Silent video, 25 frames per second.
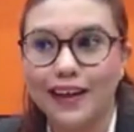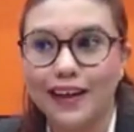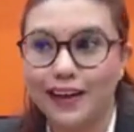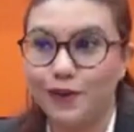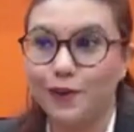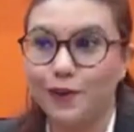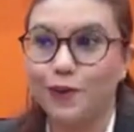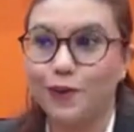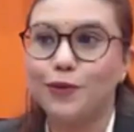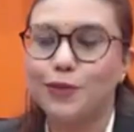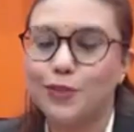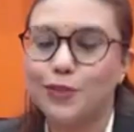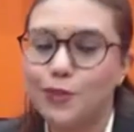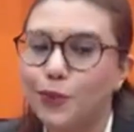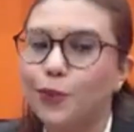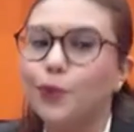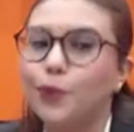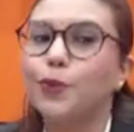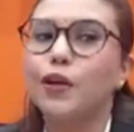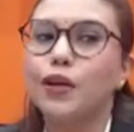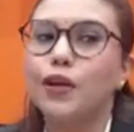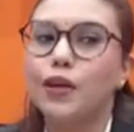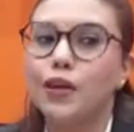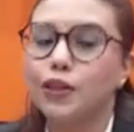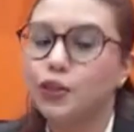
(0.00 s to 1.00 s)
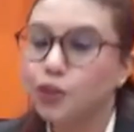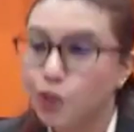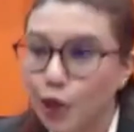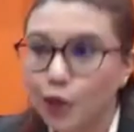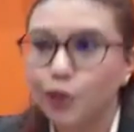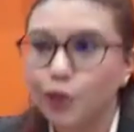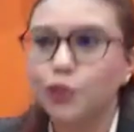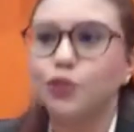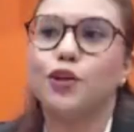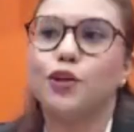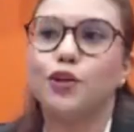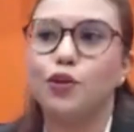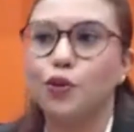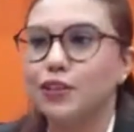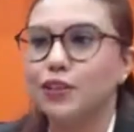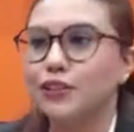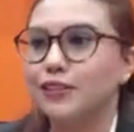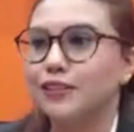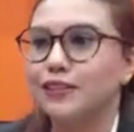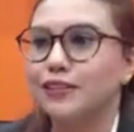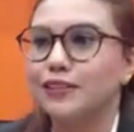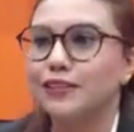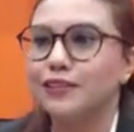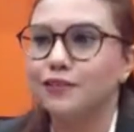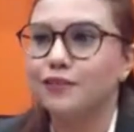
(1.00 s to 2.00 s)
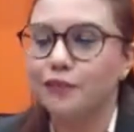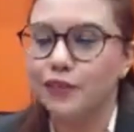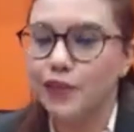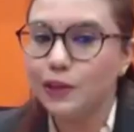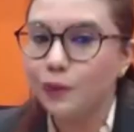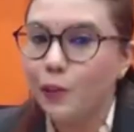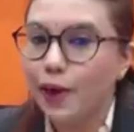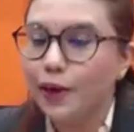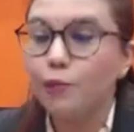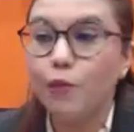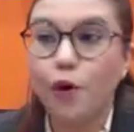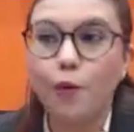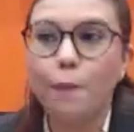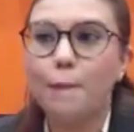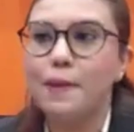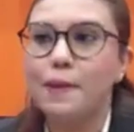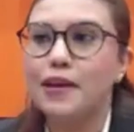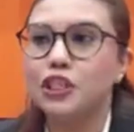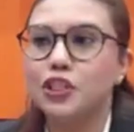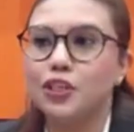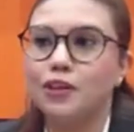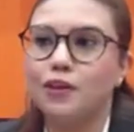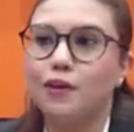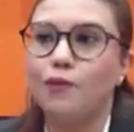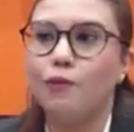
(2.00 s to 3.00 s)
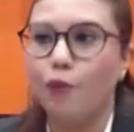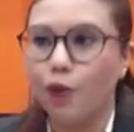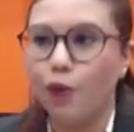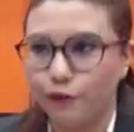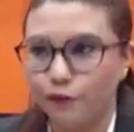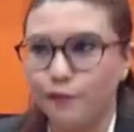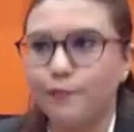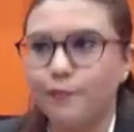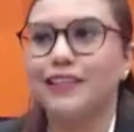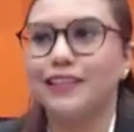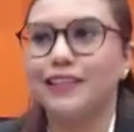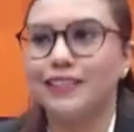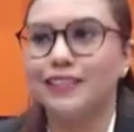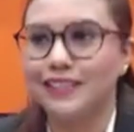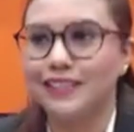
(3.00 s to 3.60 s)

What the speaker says: and also talk to your doctor. We want more patient involvement.